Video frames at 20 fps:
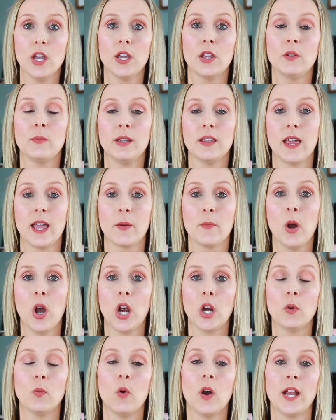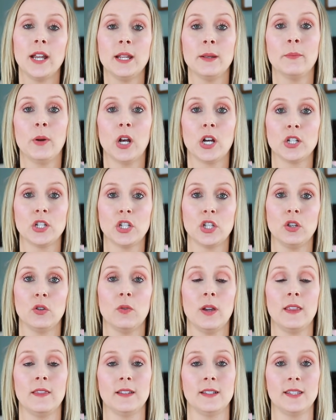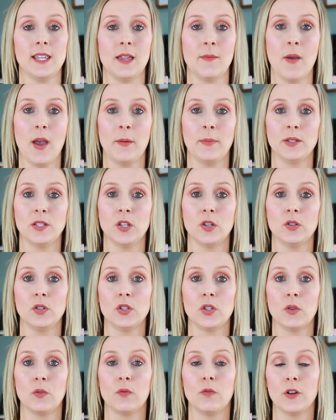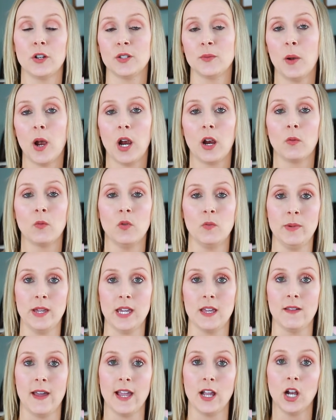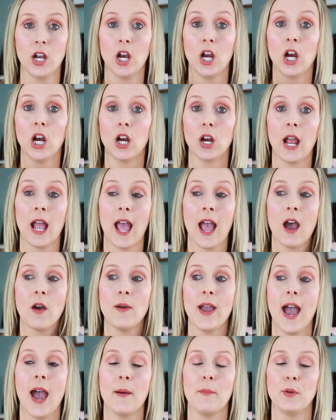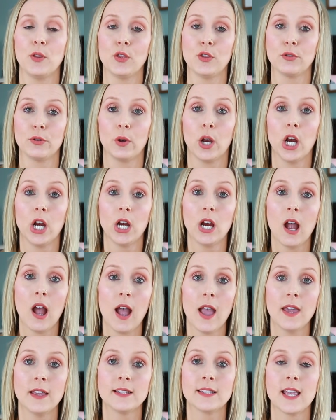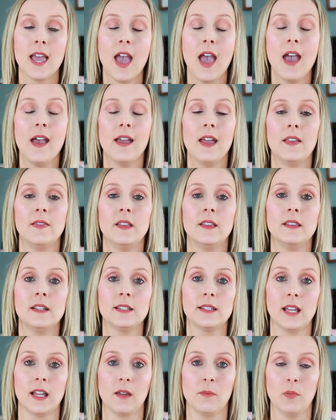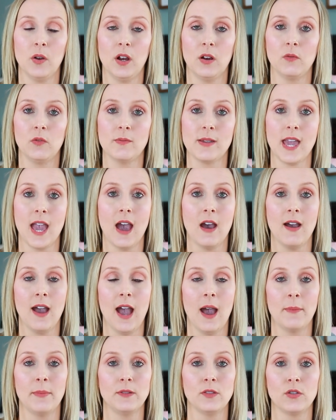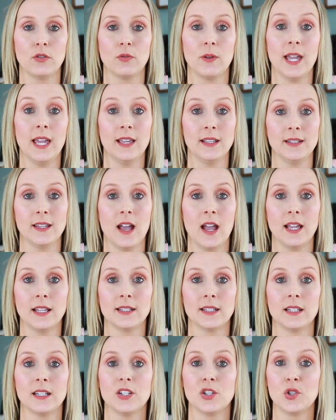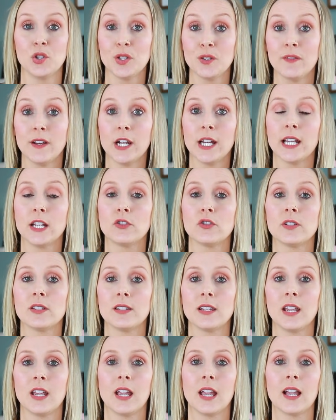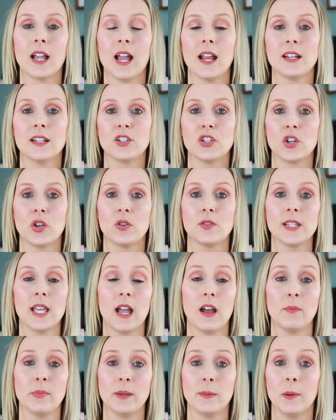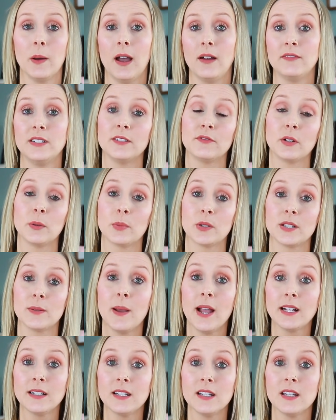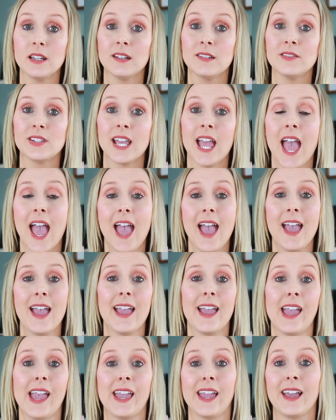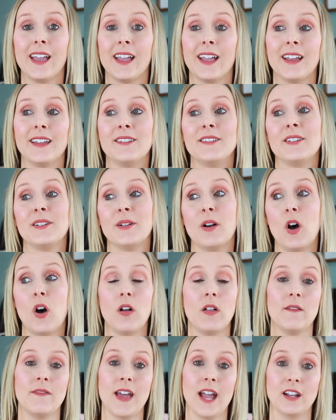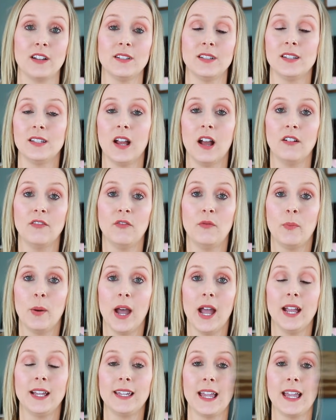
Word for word: it'll be like part one and part two in the same episode. So the first part will be like her, how it happened through her eyes, and then the second part will be how it happened through his eyes. And it's just very interesting. It kind of shows how people have different perspectives and all of that good stuff. But